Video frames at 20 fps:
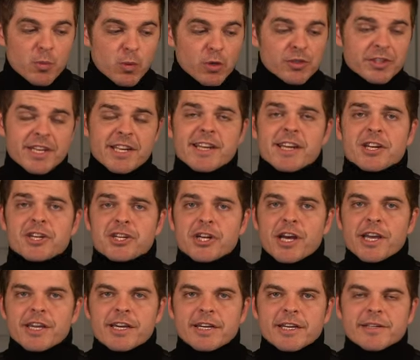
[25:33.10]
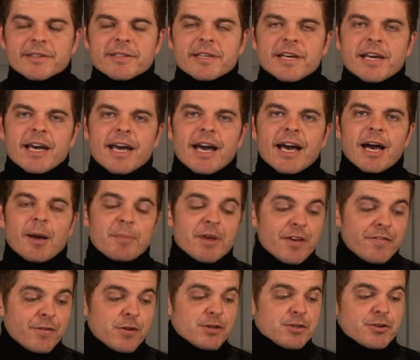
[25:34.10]
will need a shaker. Um,
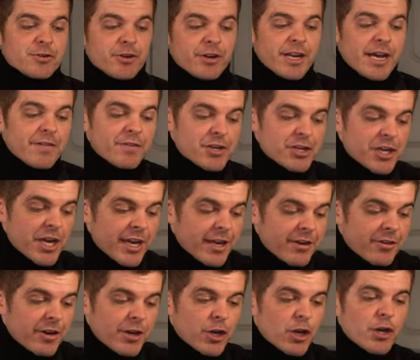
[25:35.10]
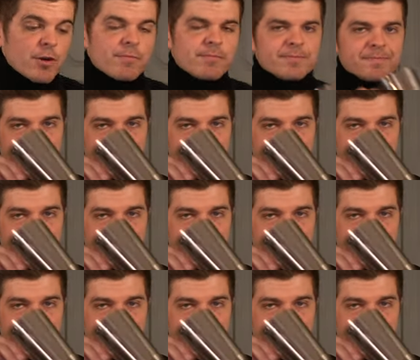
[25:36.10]
if you do not have a shaker at home,